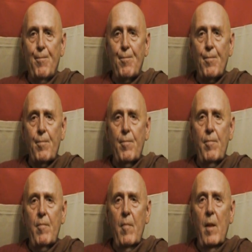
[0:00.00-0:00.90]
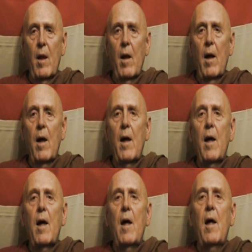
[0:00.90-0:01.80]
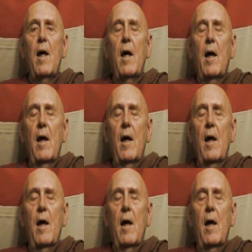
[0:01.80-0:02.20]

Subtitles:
Nothing is said.